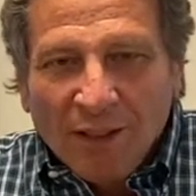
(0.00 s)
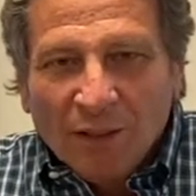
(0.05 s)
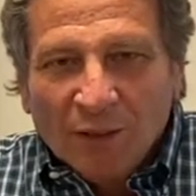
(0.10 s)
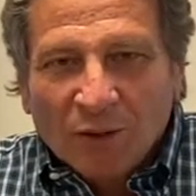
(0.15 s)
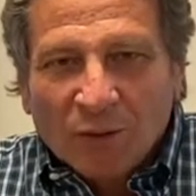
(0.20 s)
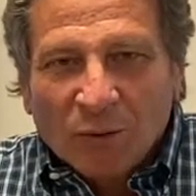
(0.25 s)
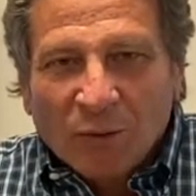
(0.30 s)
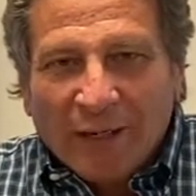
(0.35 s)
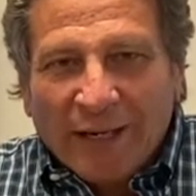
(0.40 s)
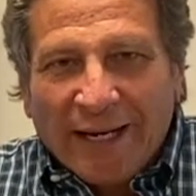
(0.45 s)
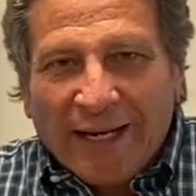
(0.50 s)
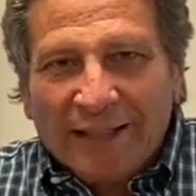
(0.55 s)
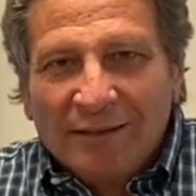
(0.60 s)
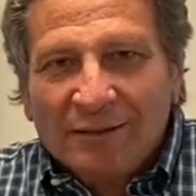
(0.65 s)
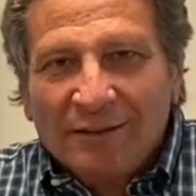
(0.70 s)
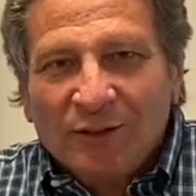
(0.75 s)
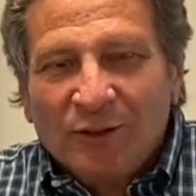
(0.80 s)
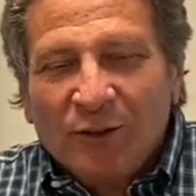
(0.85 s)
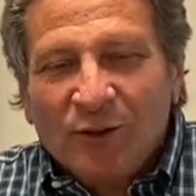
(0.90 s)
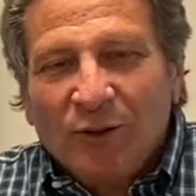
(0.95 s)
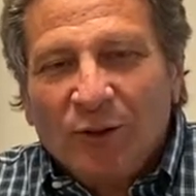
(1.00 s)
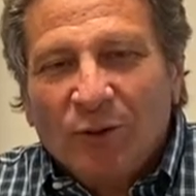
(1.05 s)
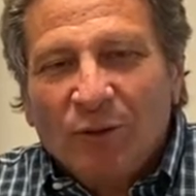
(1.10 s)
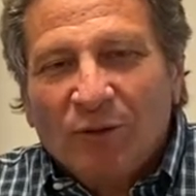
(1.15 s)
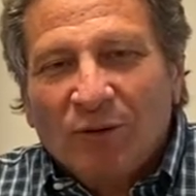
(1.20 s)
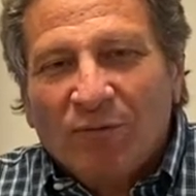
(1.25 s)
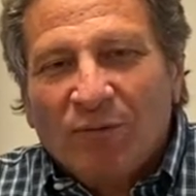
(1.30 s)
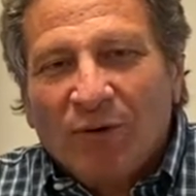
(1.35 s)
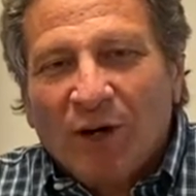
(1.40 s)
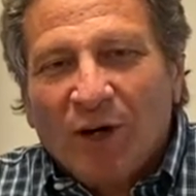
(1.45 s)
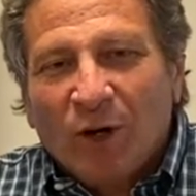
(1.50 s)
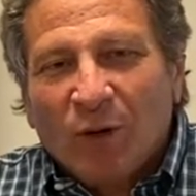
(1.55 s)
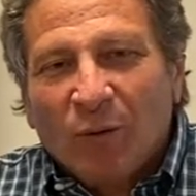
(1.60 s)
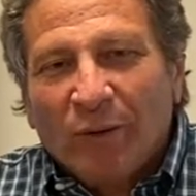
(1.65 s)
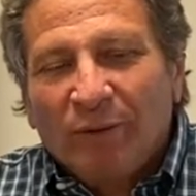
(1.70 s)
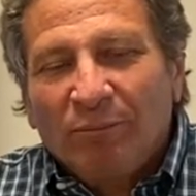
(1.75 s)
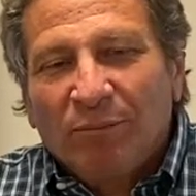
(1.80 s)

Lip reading: So I ask that you do the following.